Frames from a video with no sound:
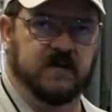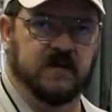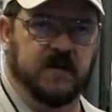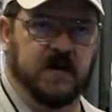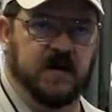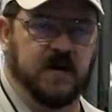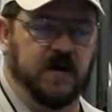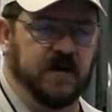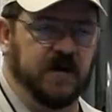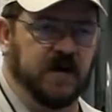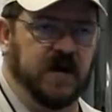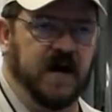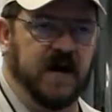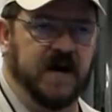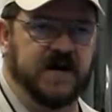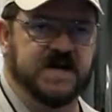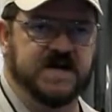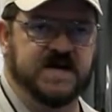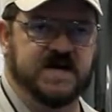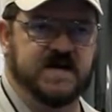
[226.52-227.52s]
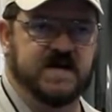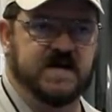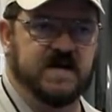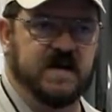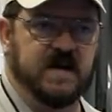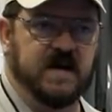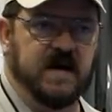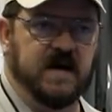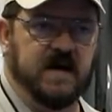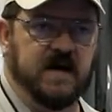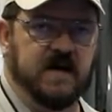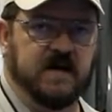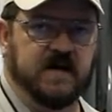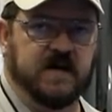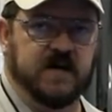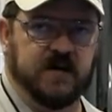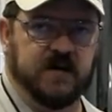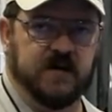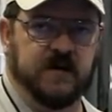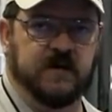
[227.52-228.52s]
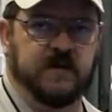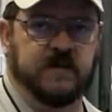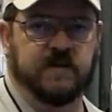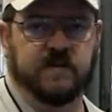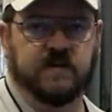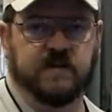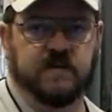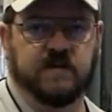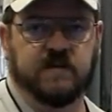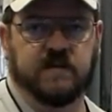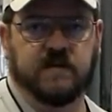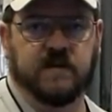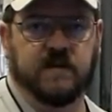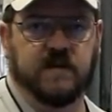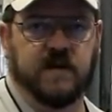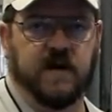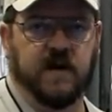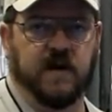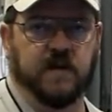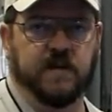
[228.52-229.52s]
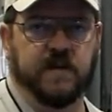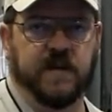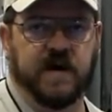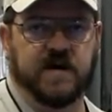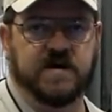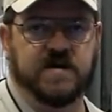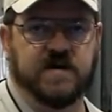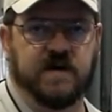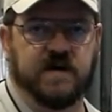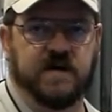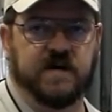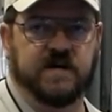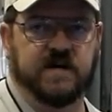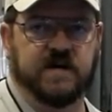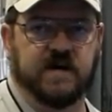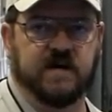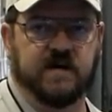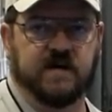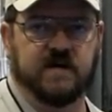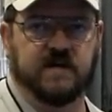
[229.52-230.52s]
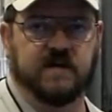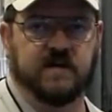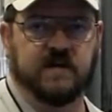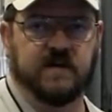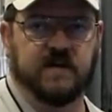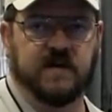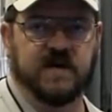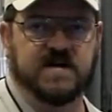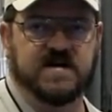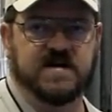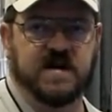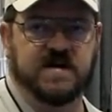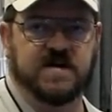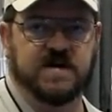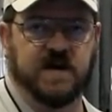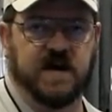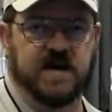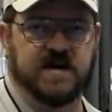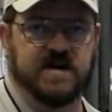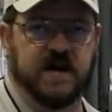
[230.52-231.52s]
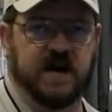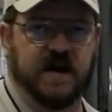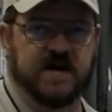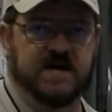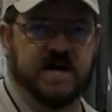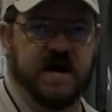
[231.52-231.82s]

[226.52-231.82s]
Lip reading: You know, the lights to help make sure that the situation gets